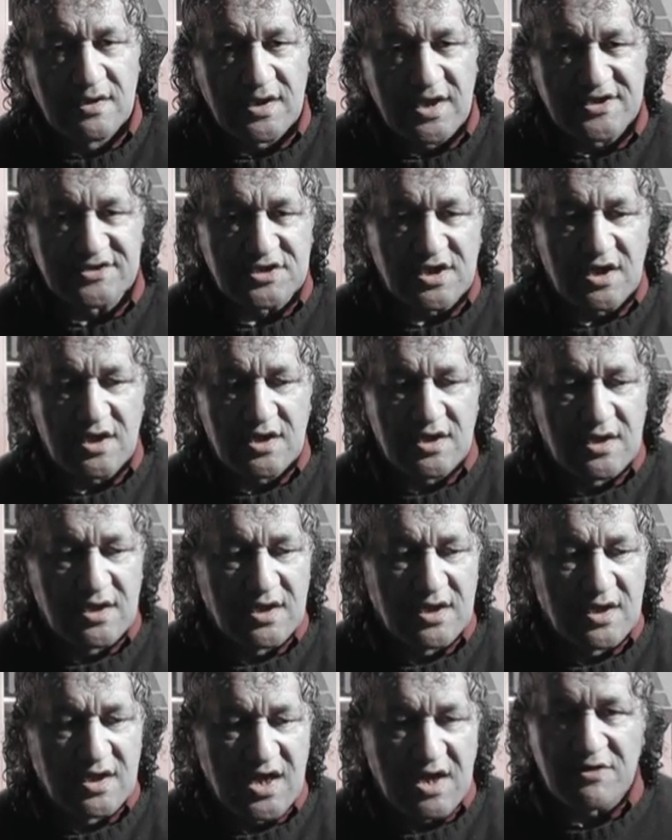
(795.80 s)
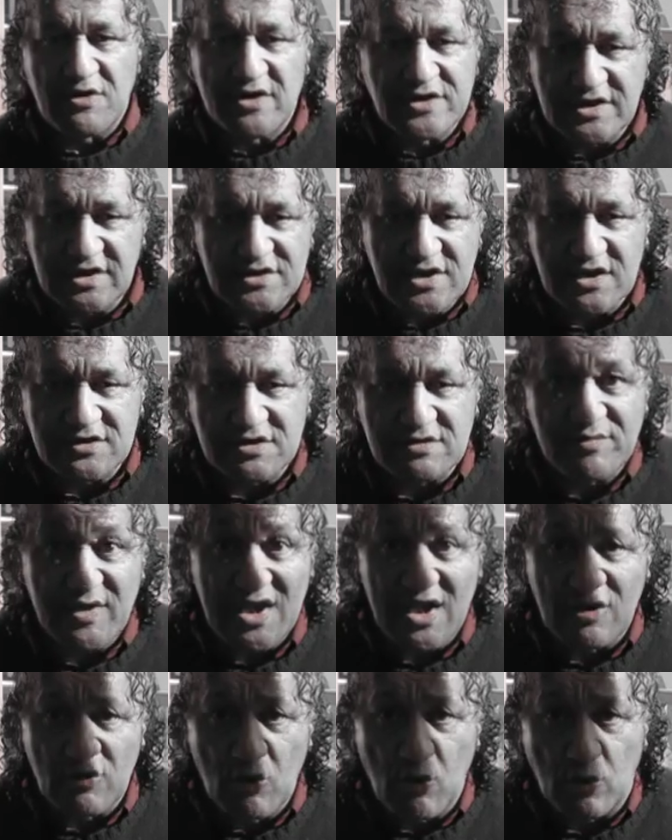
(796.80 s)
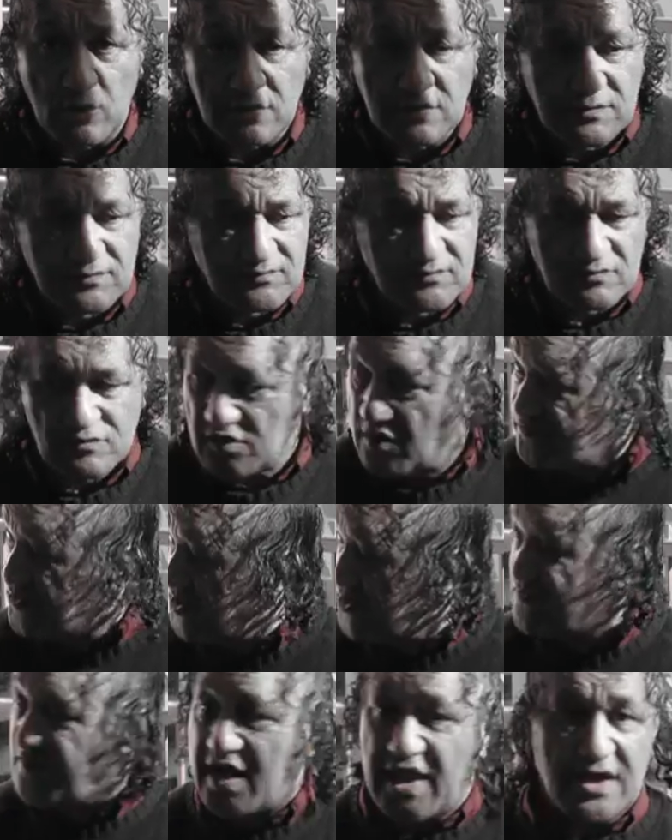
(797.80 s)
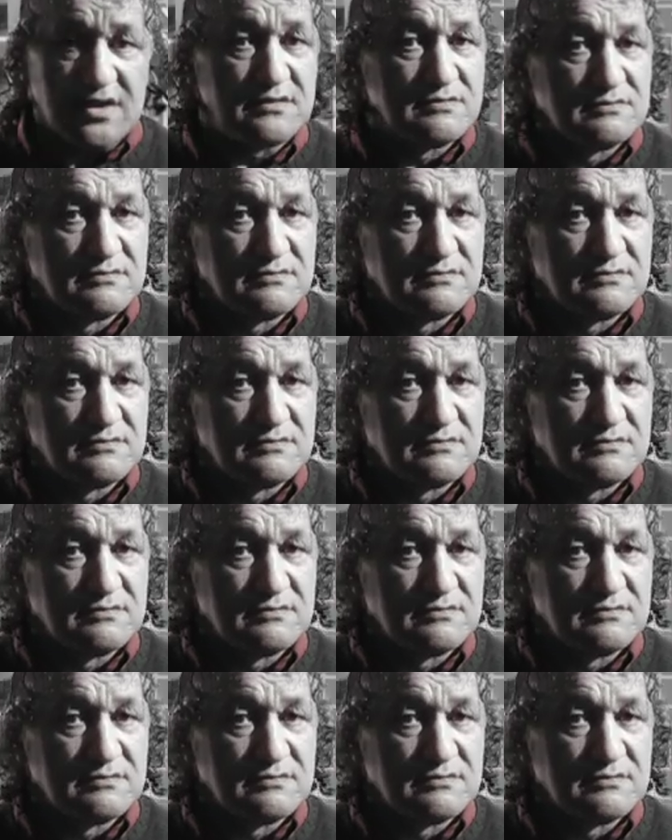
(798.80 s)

as I'm going in there to be a lord of this flag.